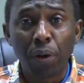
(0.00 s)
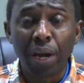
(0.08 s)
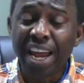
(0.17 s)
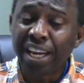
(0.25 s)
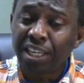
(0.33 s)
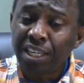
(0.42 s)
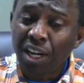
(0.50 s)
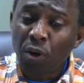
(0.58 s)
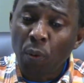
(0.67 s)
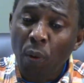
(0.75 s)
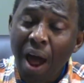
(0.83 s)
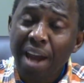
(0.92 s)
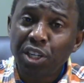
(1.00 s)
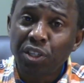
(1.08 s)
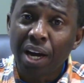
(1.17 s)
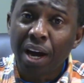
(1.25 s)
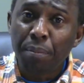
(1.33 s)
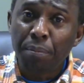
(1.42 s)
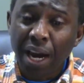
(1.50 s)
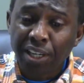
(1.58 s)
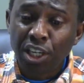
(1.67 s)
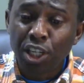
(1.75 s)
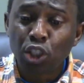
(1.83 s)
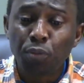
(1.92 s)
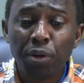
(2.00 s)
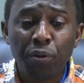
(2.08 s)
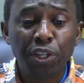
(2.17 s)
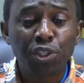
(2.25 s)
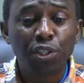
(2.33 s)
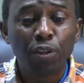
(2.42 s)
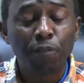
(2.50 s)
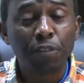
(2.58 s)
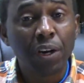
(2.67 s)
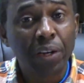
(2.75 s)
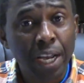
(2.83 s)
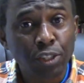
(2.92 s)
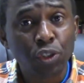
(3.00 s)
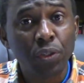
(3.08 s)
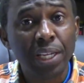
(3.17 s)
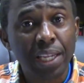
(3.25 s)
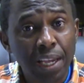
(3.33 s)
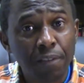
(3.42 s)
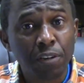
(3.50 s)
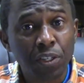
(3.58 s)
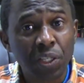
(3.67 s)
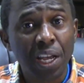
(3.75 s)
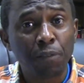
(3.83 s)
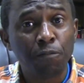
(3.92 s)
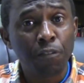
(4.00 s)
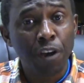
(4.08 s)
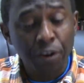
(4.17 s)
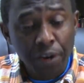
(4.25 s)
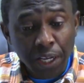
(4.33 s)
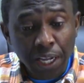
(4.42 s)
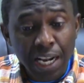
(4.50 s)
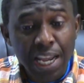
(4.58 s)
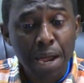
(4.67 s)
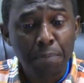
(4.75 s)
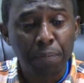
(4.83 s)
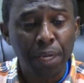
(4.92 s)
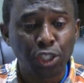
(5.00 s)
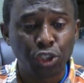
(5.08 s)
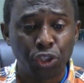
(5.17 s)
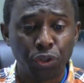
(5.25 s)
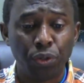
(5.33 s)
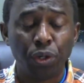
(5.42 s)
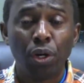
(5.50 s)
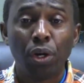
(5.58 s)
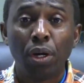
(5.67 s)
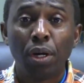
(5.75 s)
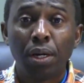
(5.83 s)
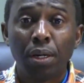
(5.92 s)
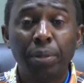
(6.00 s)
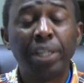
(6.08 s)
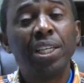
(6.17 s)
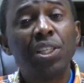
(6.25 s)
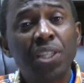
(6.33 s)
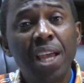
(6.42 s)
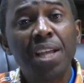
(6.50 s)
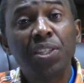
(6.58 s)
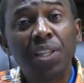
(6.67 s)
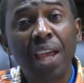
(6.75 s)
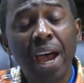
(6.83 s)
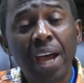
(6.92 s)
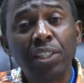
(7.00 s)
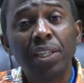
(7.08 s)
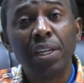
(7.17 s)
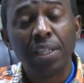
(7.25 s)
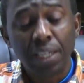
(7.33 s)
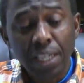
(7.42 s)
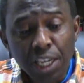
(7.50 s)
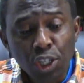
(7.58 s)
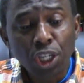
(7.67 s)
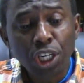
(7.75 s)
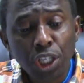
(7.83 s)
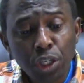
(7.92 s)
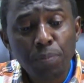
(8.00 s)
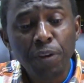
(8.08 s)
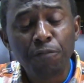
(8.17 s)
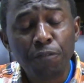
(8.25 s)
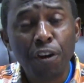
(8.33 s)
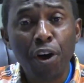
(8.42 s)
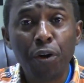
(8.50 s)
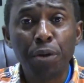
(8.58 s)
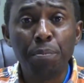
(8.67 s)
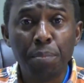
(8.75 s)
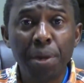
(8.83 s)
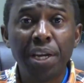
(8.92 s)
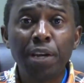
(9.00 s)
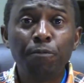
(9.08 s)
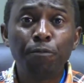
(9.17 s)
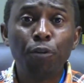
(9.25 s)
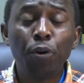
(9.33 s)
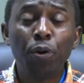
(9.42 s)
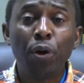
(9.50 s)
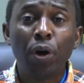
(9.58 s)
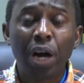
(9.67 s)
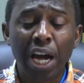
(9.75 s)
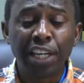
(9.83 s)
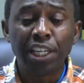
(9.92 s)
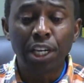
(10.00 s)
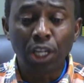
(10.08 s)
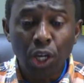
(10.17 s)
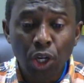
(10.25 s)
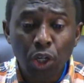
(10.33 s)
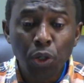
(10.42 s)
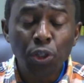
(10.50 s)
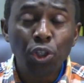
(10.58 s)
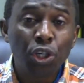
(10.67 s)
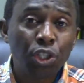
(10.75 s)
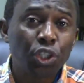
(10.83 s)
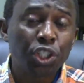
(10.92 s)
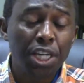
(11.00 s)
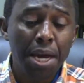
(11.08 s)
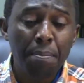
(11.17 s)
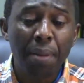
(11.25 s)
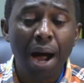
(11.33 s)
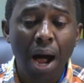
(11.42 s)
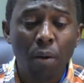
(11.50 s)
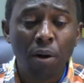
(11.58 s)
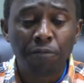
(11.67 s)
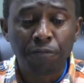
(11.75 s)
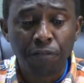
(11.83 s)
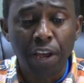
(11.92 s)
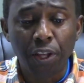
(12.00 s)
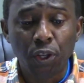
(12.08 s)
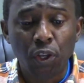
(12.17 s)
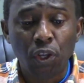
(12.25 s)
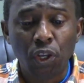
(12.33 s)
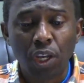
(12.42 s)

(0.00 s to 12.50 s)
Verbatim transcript: And the writer, by the inspiration of God, actually gave us that very clear picture. But he says that it could be very meaningful and it could shape our faith.